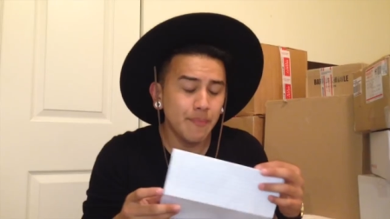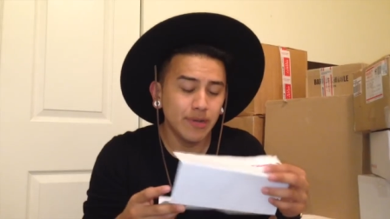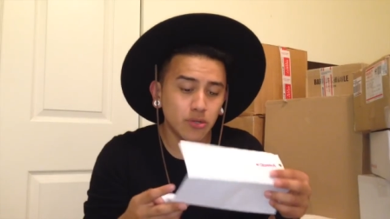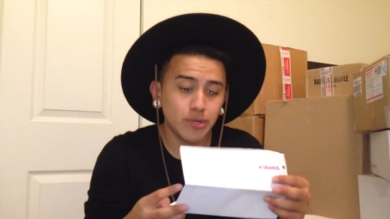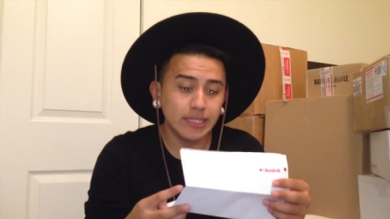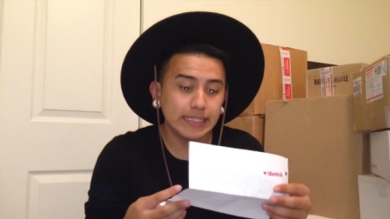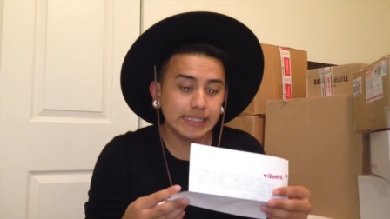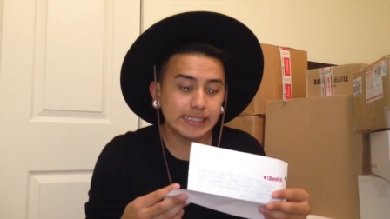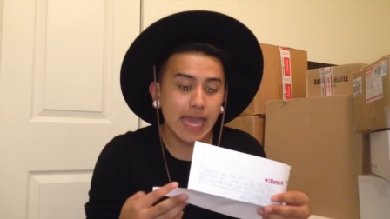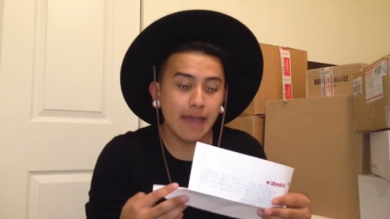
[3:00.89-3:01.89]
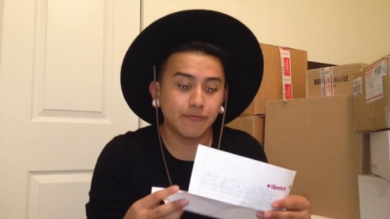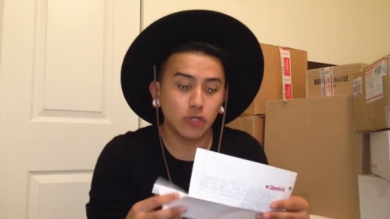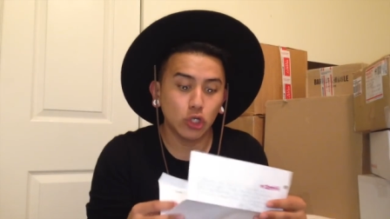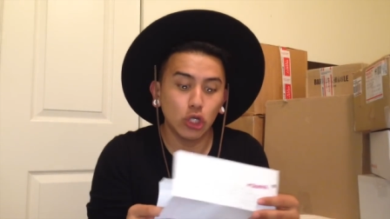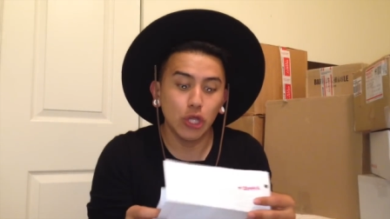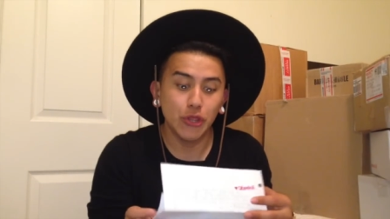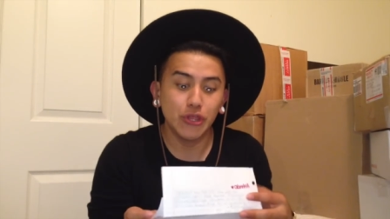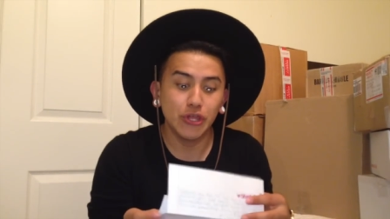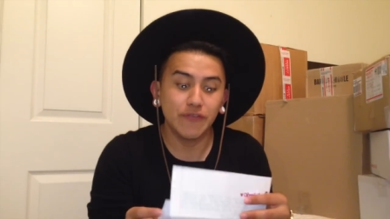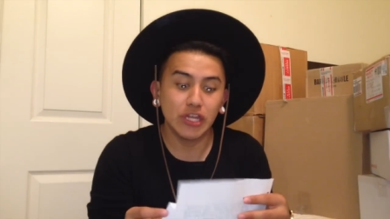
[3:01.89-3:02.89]
I'm gonna read this after
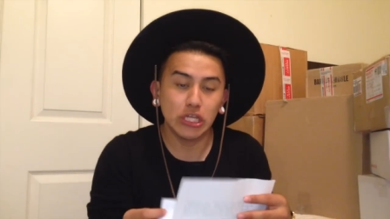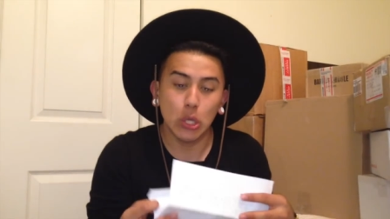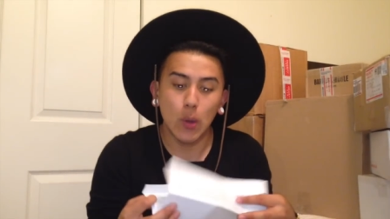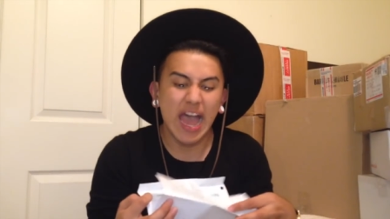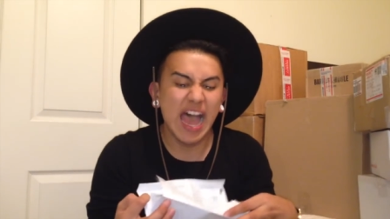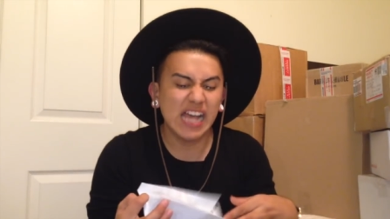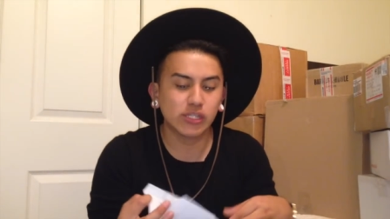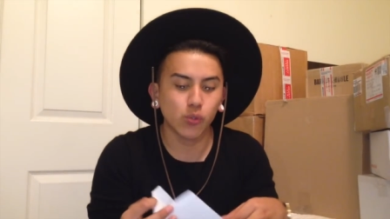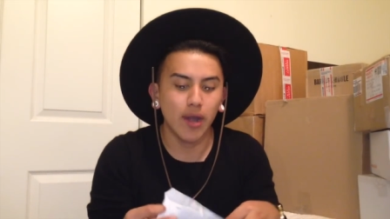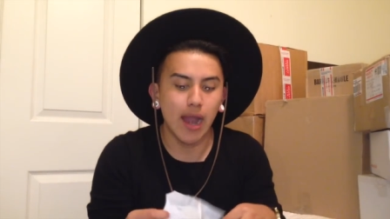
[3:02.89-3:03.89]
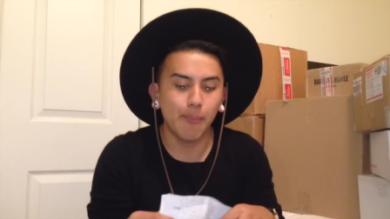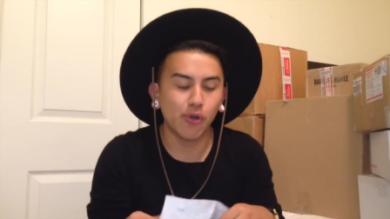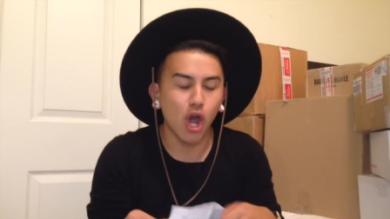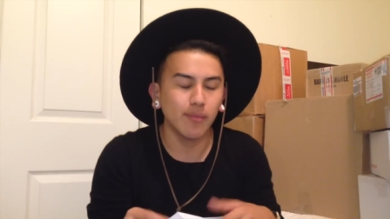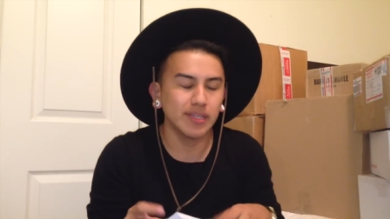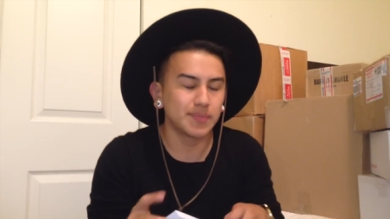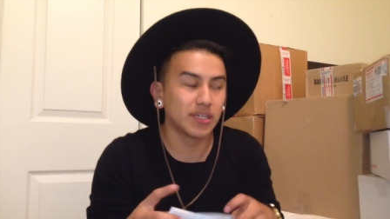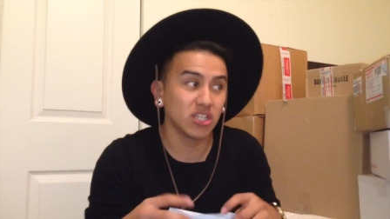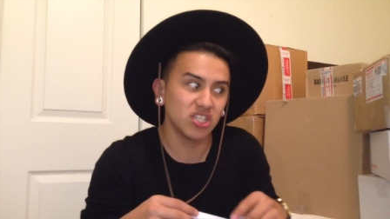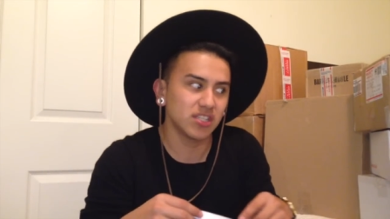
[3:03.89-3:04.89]
the video. I swear, I promise,
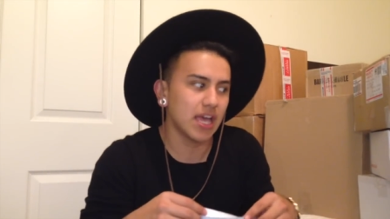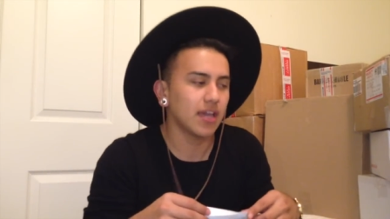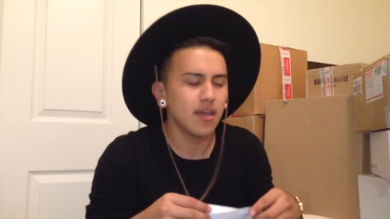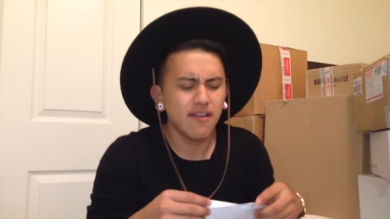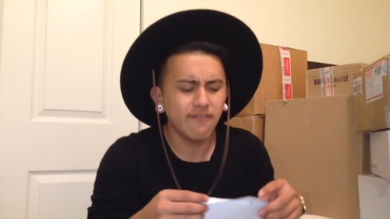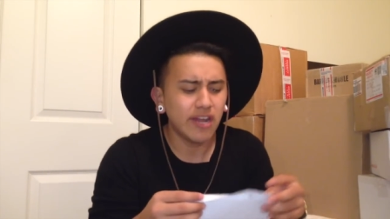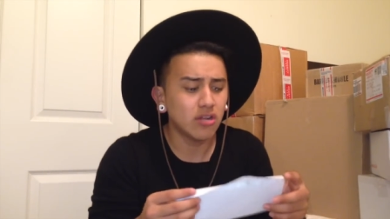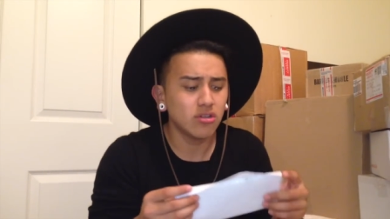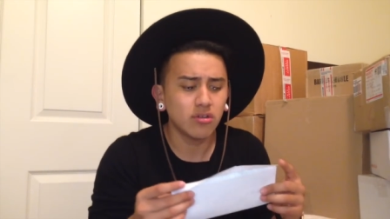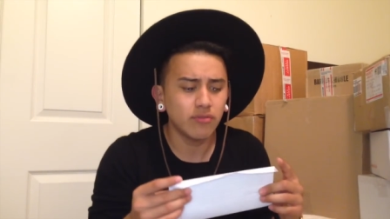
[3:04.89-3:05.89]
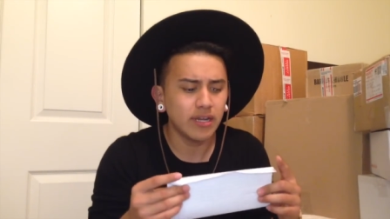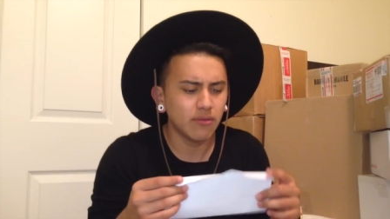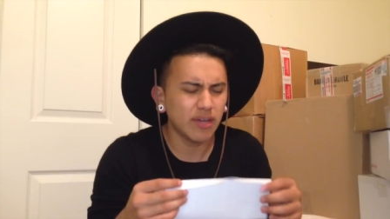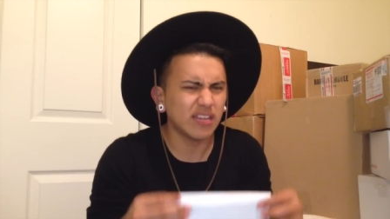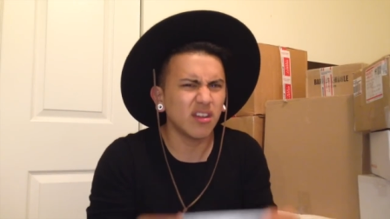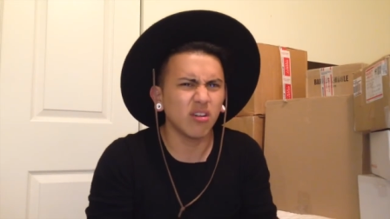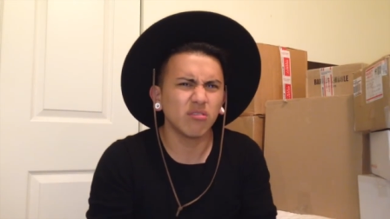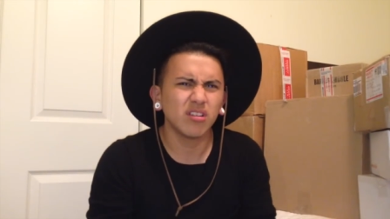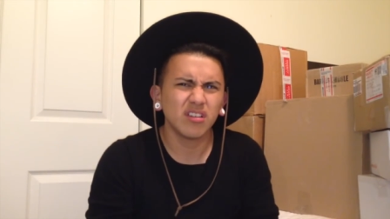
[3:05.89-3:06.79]
because she's like, Fraydoe, don't read it. Wait, no.